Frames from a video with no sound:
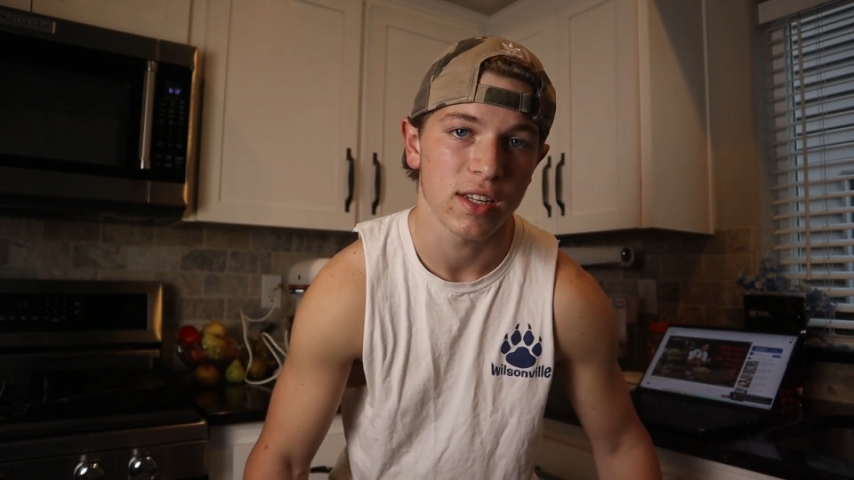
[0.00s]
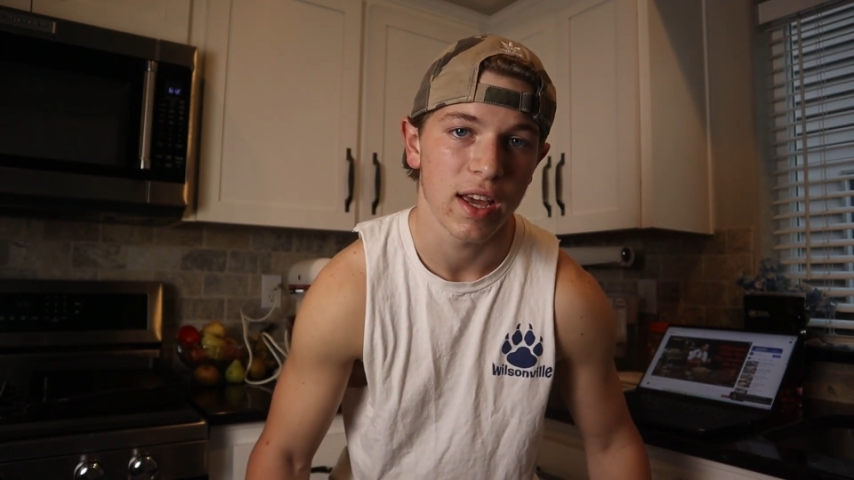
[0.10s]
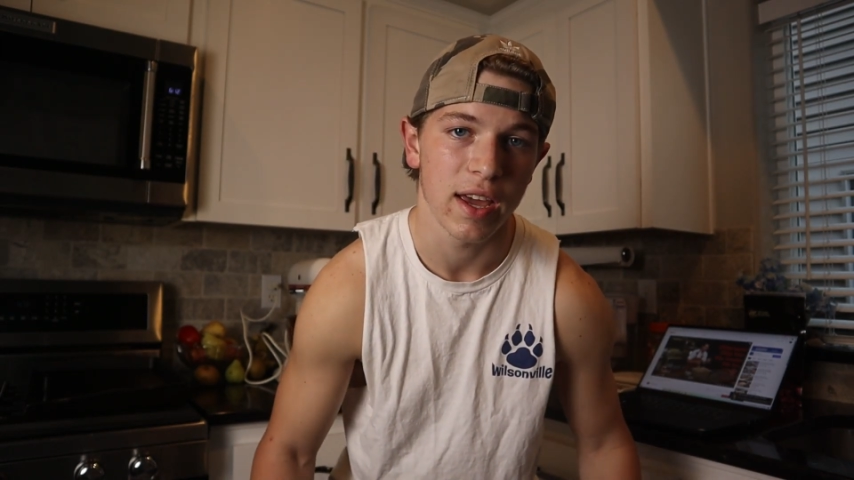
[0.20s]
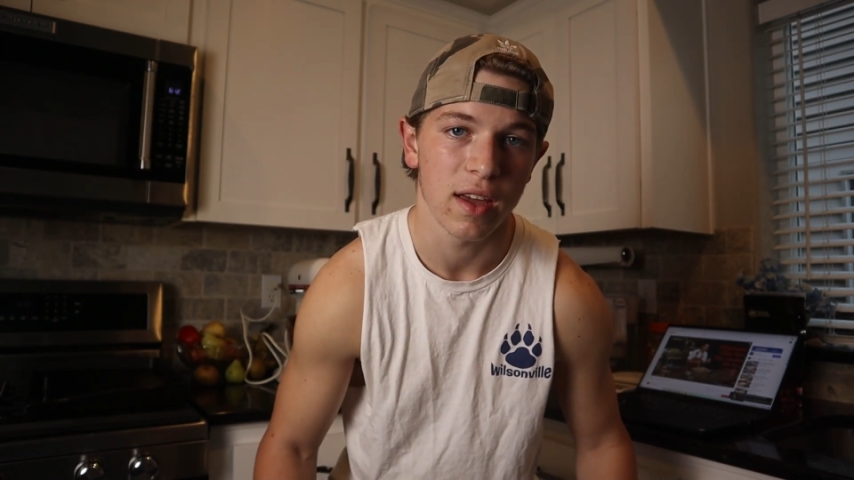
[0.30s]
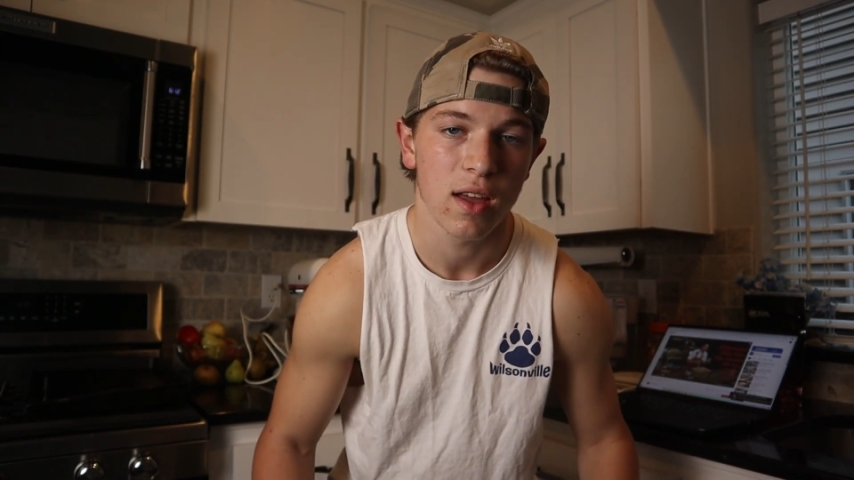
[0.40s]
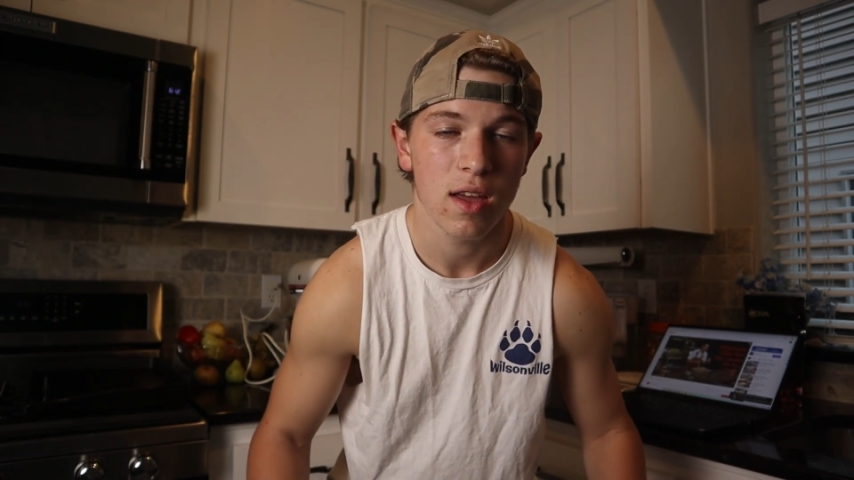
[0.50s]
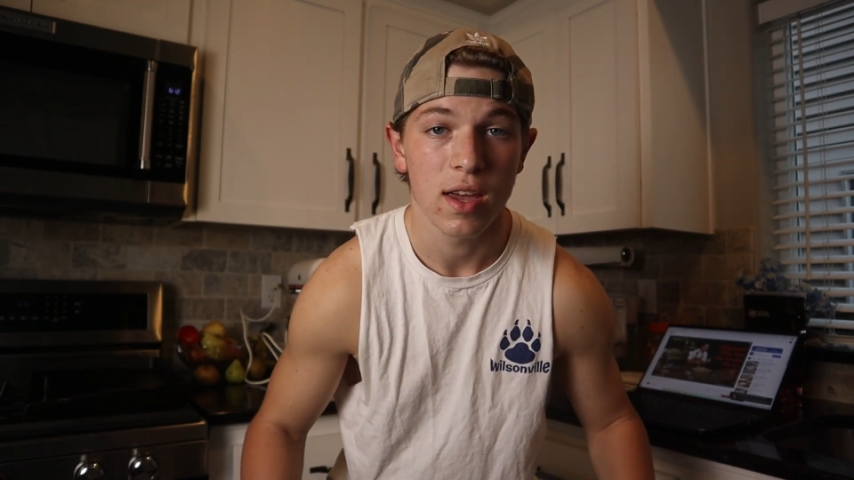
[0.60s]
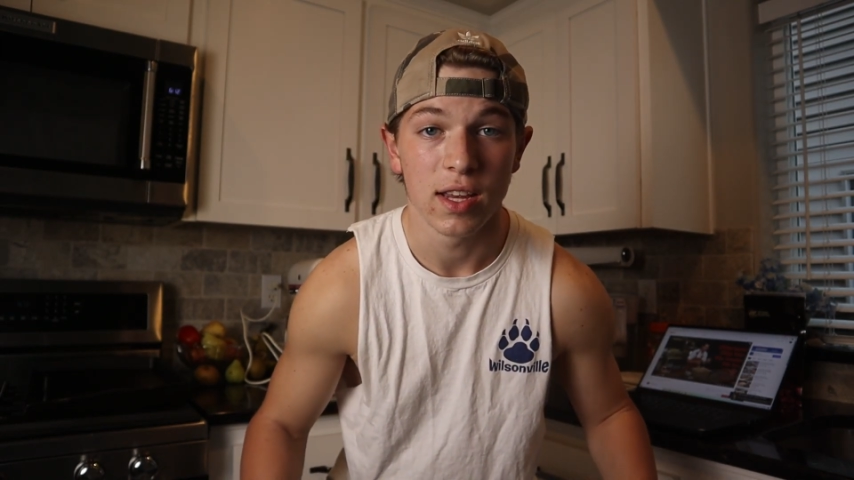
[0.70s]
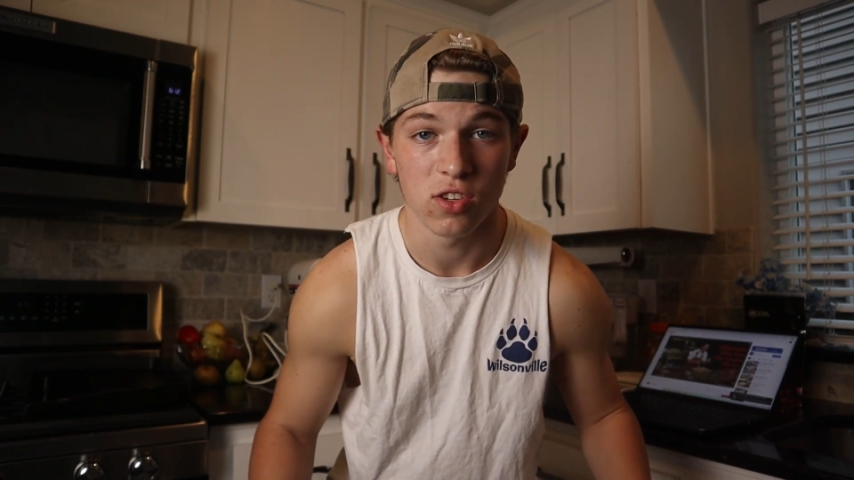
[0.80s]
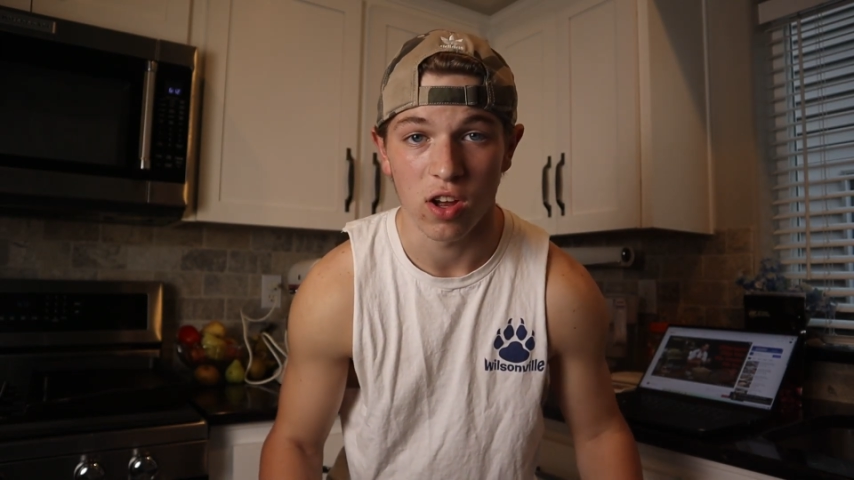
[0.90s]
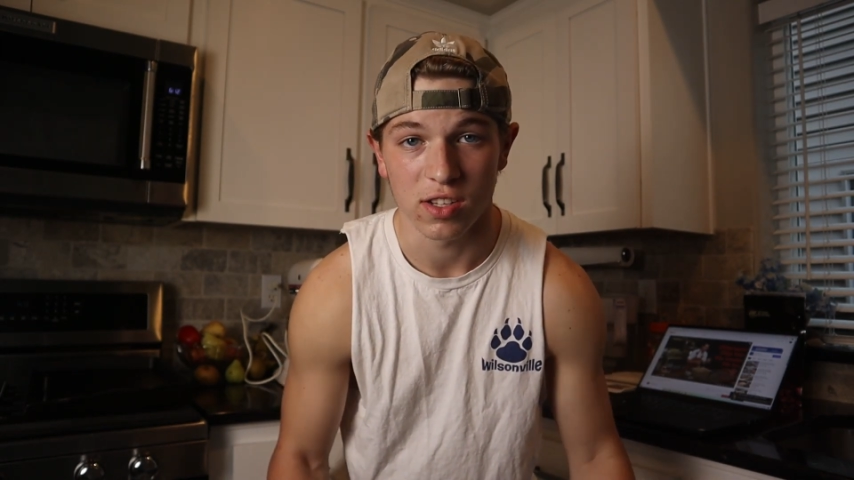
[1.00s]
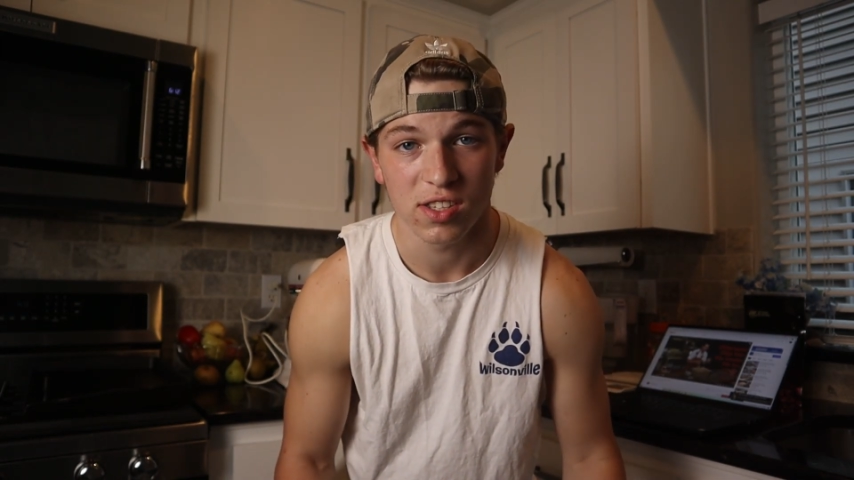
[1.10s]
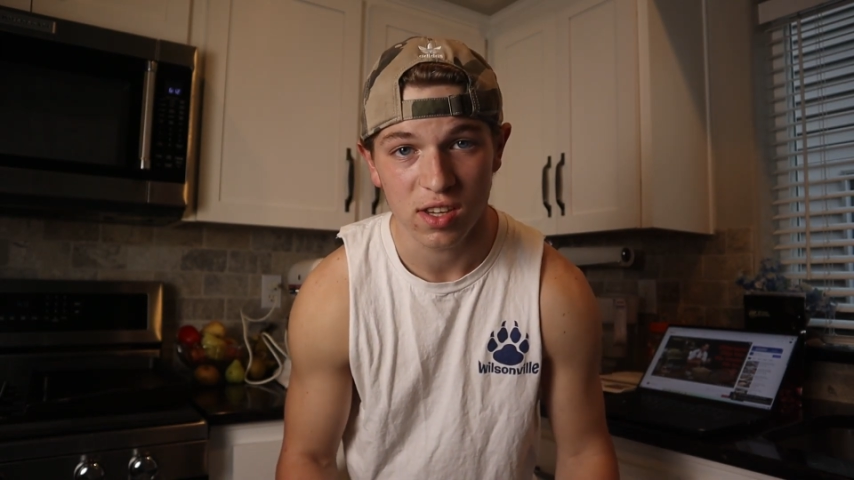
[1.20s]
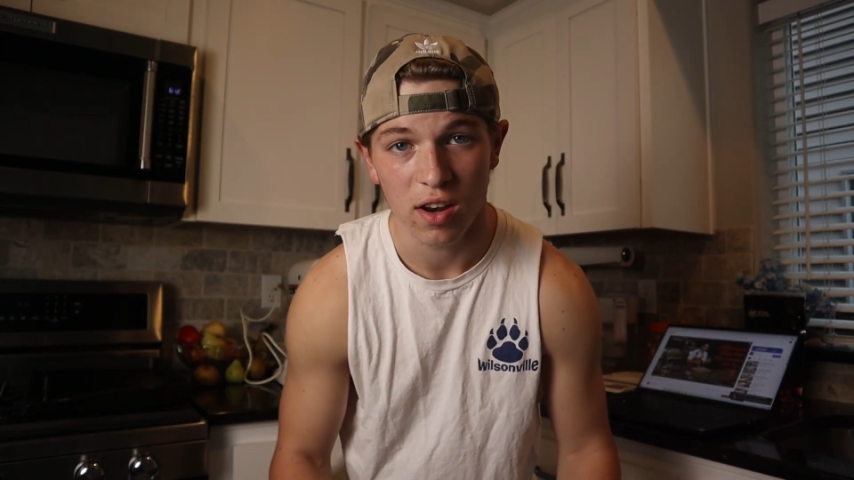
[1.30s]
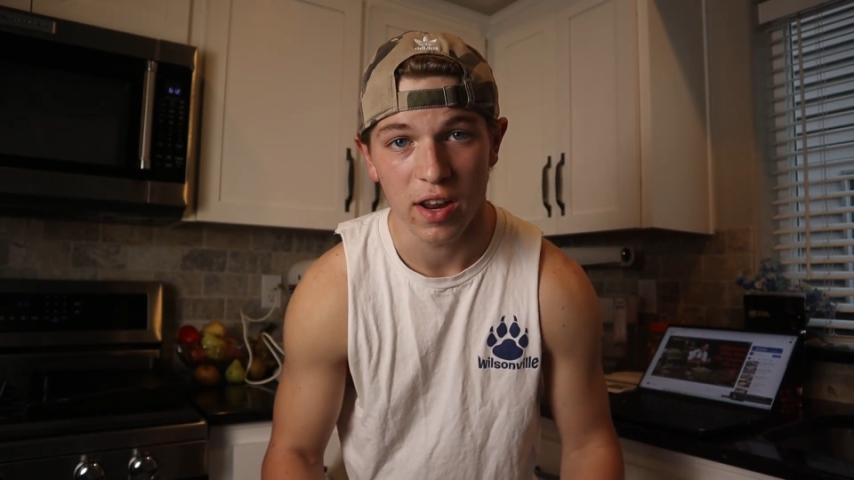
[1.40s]
day is on
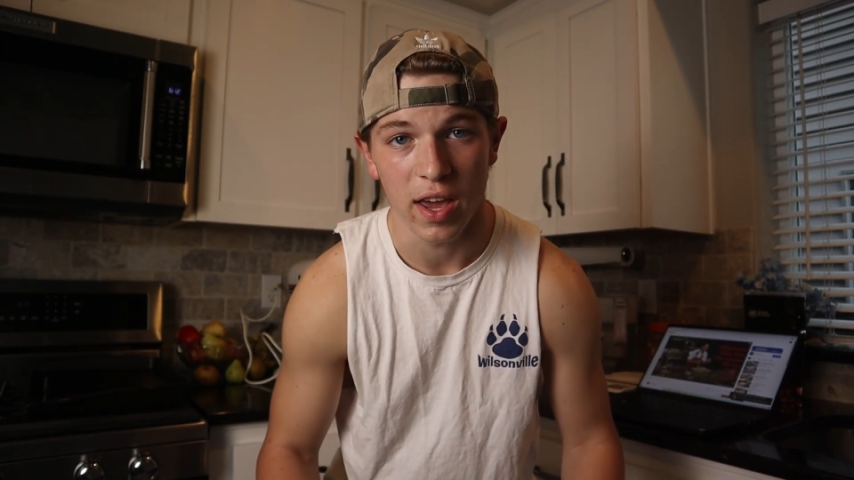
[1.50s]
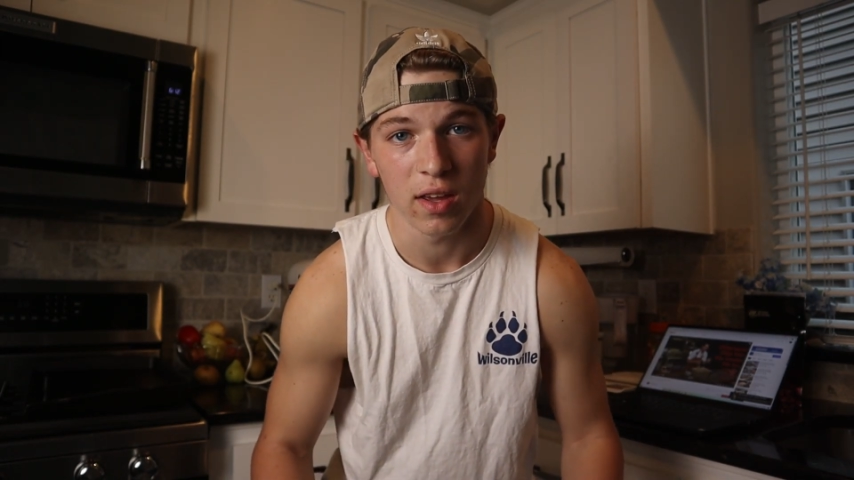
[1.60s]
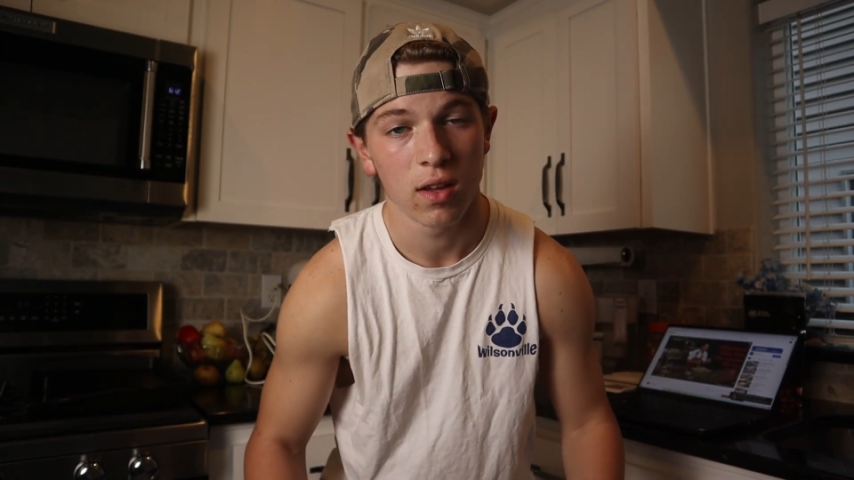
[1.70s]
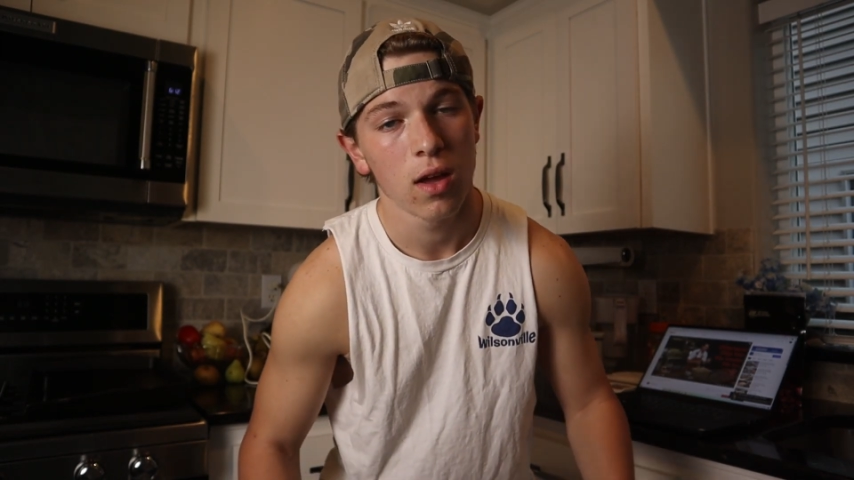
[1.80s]
Sunday,